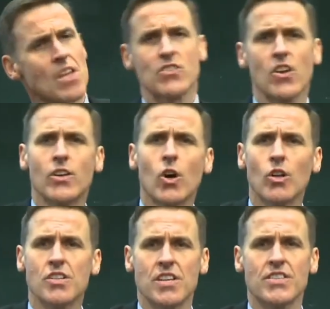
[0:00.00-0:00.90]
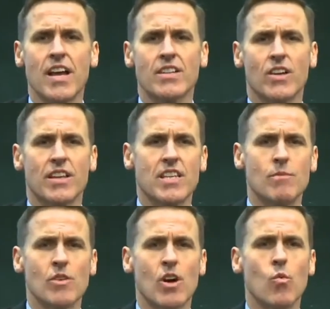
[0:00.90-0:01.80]
psychology sounds like
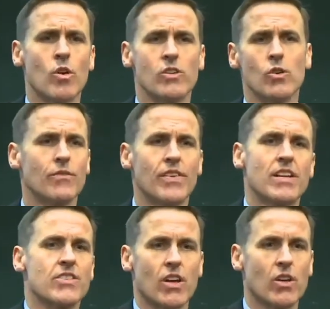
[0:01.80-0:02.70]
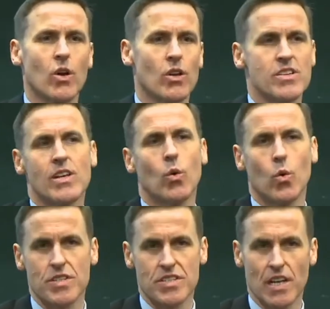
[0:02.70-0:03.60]
something I want to do. I've done a psychology
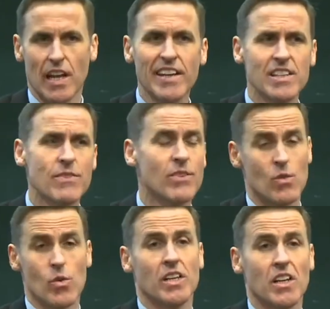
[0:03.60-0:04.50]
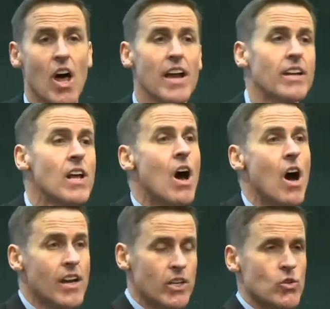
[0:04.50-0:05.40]
course as an elective and I really like it.
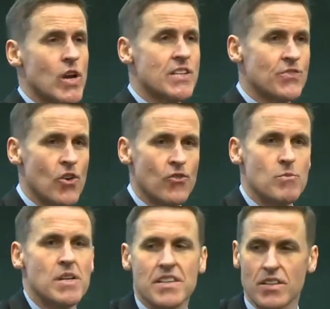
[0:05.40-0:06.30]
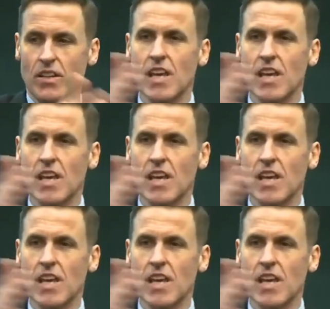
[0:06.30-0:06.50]
I could transfer from medicinal